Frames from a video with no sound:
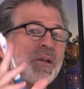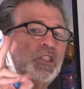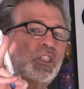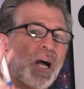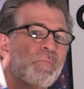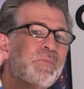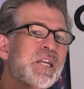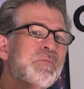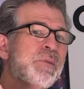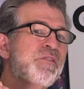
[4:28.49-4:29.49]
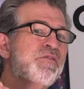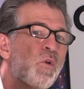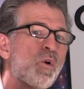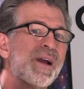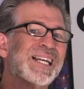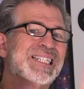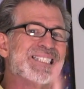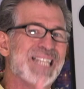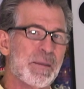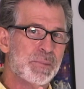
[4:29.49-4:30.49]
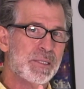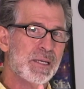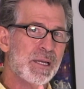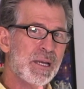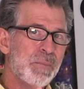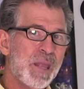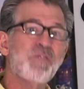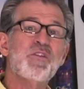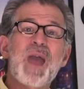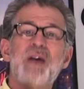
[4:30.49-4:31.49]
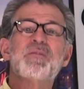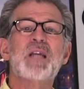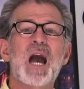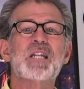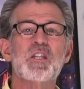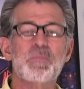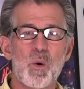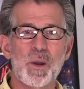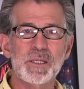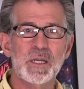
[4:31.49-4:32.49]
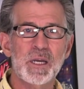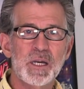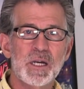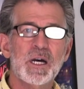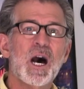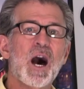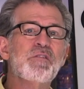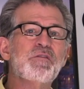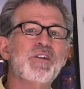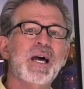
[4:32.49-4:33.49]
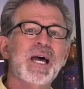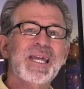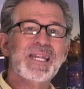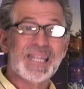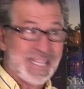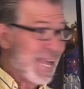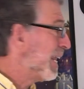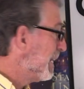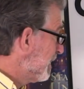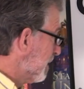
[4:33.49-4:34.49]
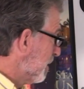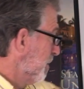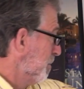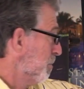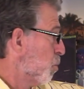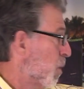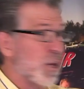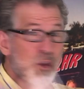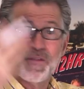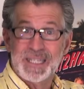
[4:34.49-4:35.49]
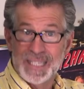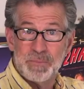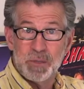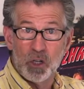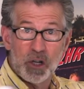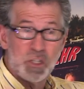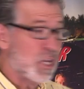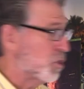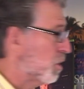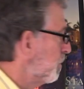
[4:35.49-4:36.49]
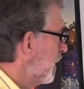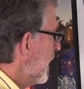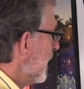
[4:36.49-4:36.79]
There's something before accept if you haven't got to the point of getting to where you've accepted your decision.